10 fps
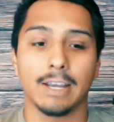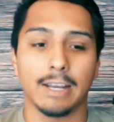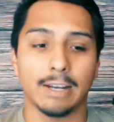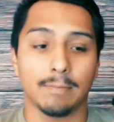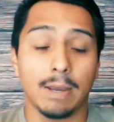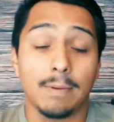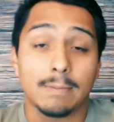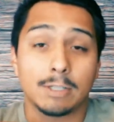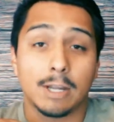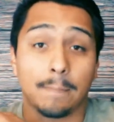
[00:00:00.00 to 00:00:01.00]
and maybe
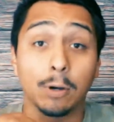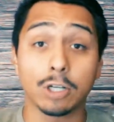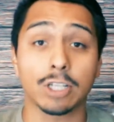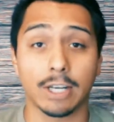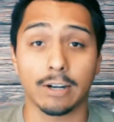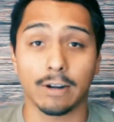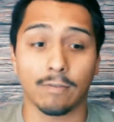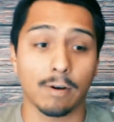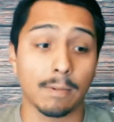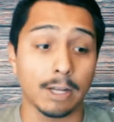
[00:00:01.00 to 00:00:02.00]
I'm just not pushing it
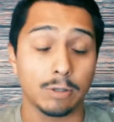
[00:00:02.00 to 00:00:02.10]
enough, or I'm not